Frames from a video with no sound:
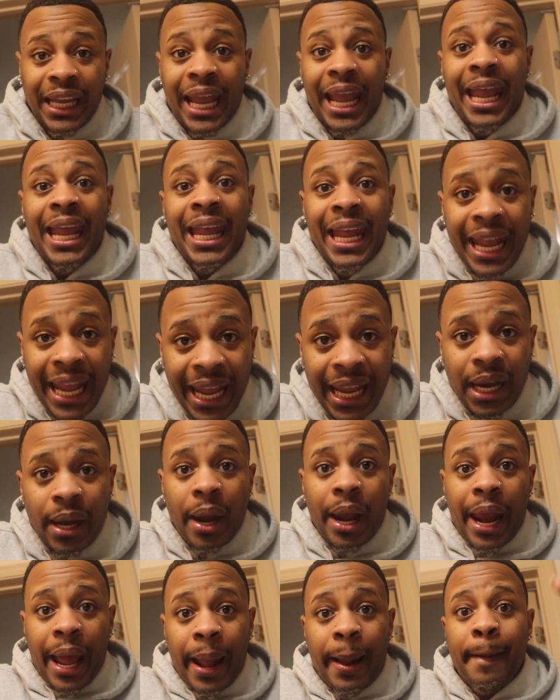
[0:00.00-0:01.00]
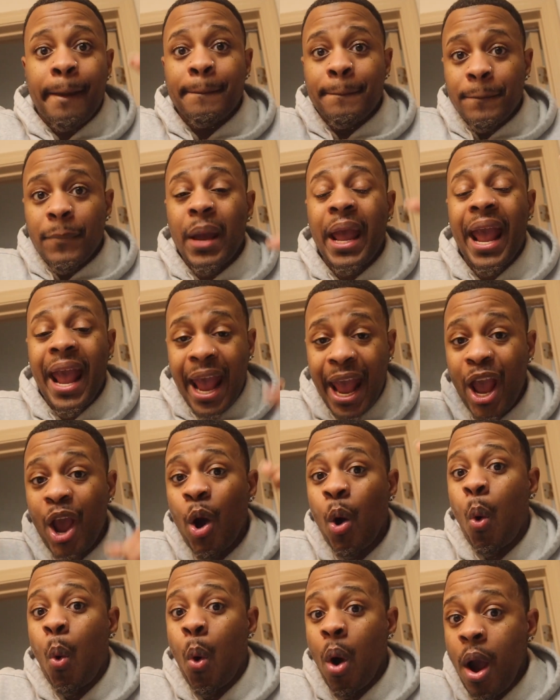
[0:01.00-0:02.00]
hit like
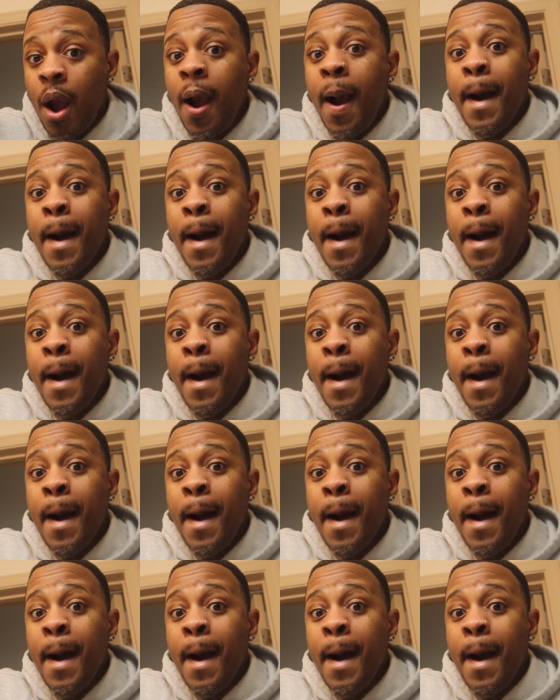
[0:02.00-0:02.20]
hell,